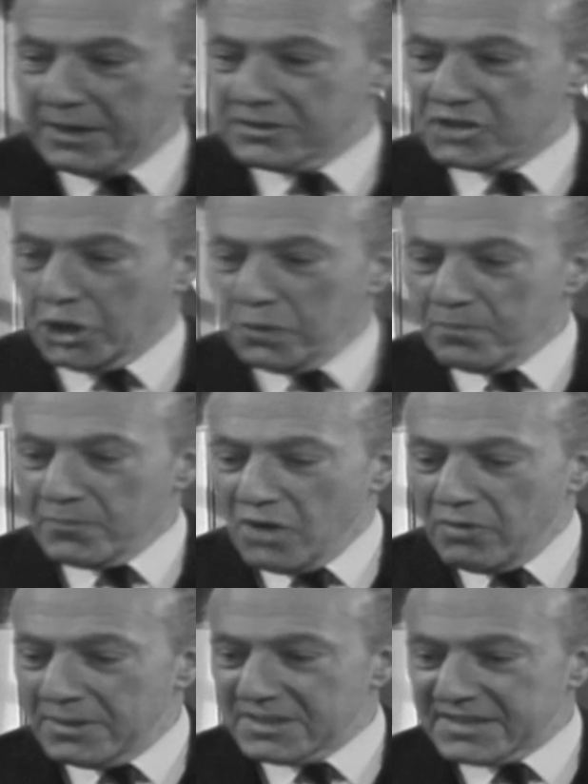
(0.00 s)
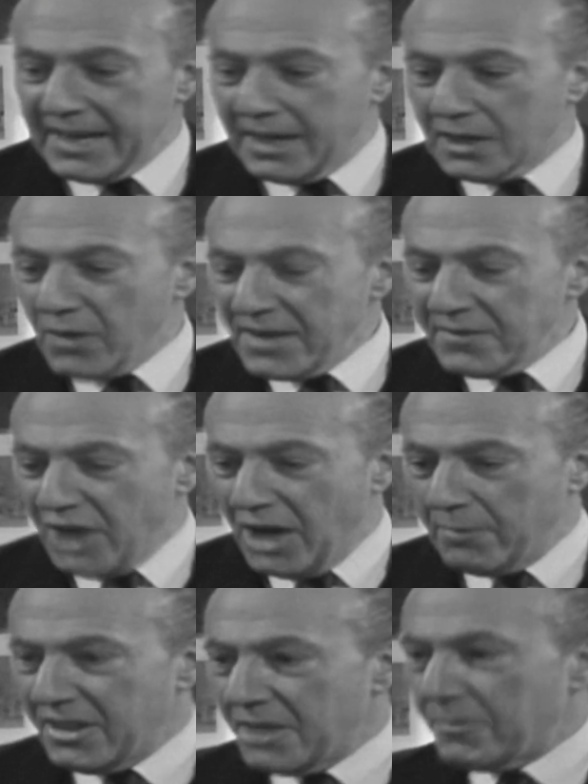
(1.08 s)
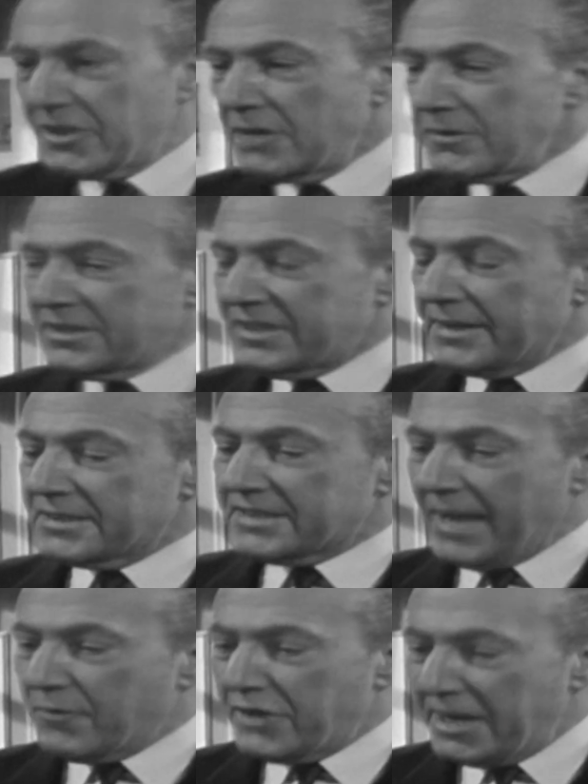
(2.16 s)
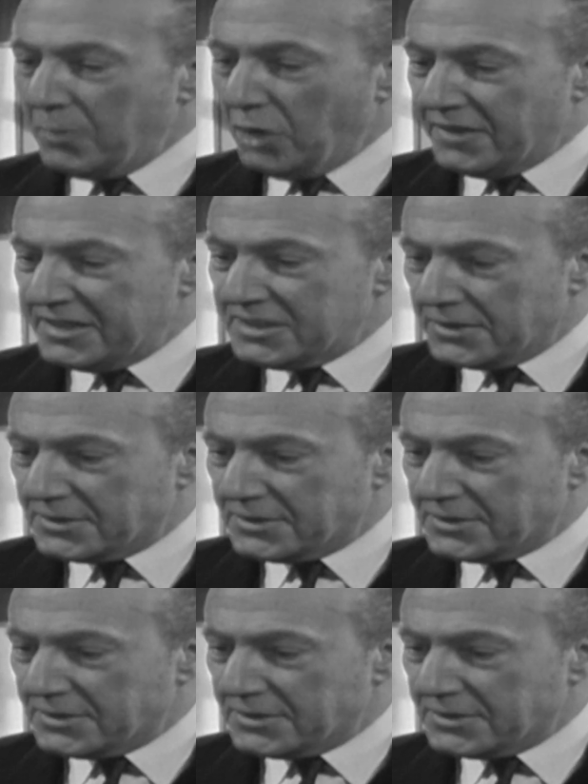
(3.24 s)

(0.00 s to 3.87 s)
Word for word: Joe, we must tell her quite firmly that we don't intend to stand for any more of this nonsense.